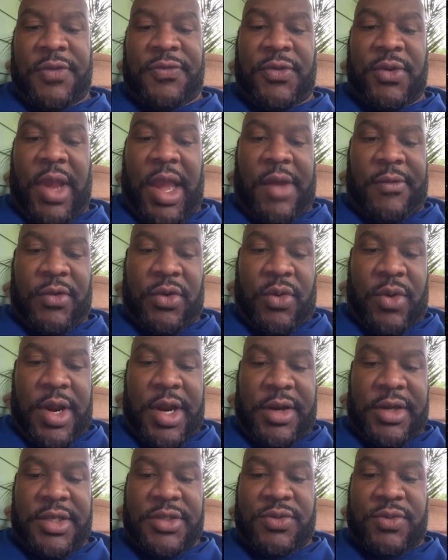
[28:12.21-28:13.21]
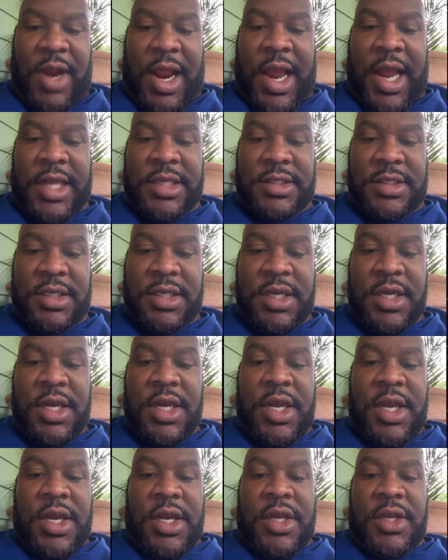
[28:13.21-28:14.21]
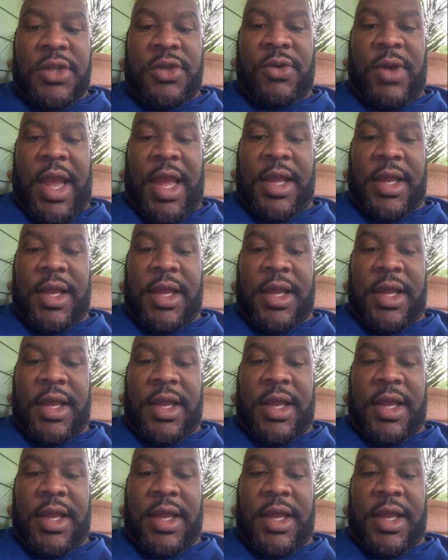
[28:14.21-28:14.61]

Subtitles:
So if you have Aquarius rising, you